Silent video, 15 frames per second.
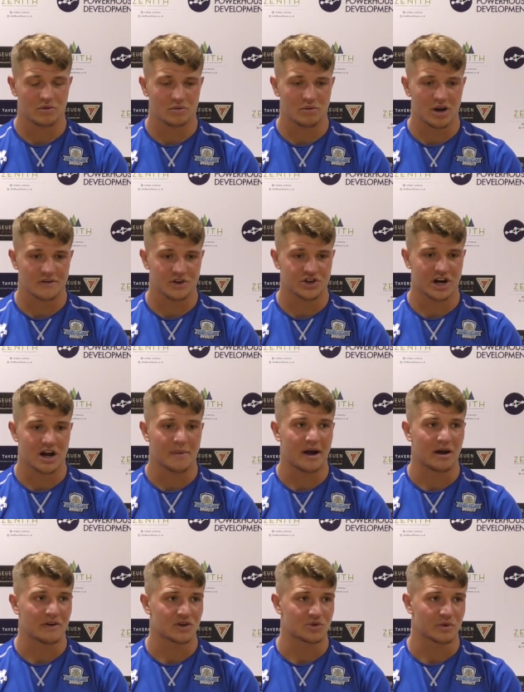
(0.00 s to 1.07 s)
we'll have a chat
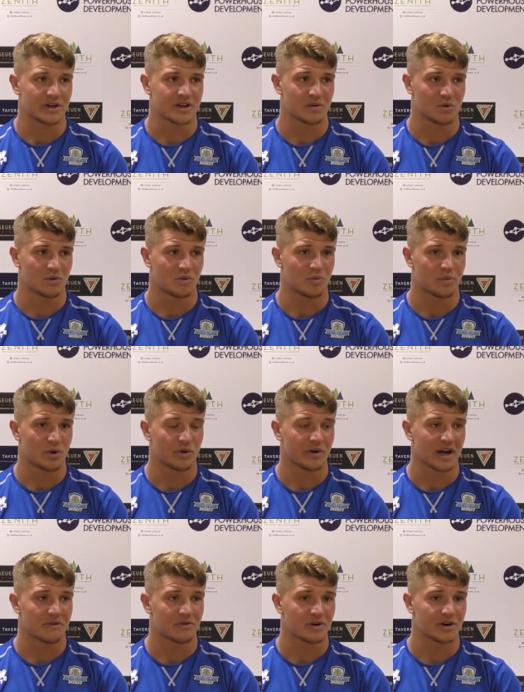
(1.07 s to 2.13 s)
about this week, and we'll, we'll pull
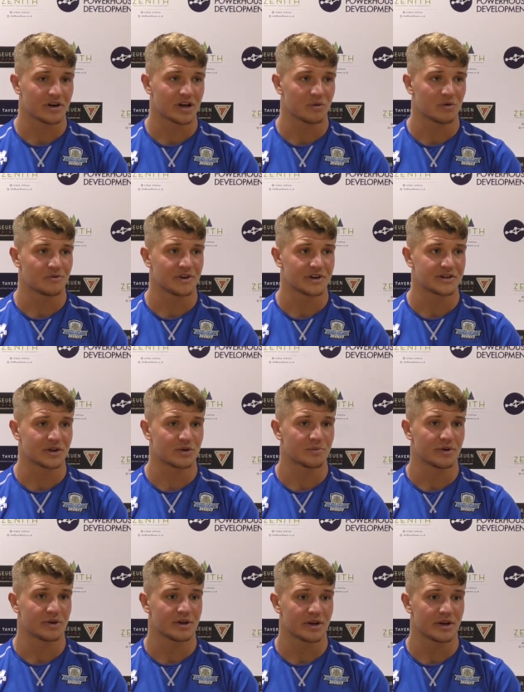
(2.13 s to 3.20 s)
together and uh, we'll fix it up,
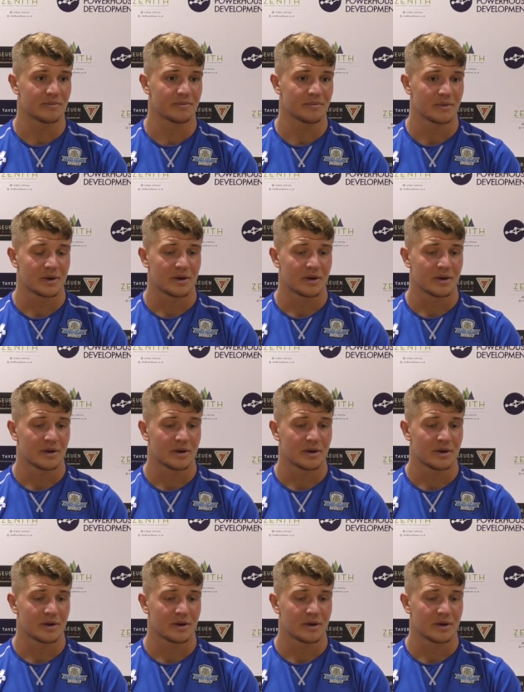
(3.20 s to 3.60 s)
and um,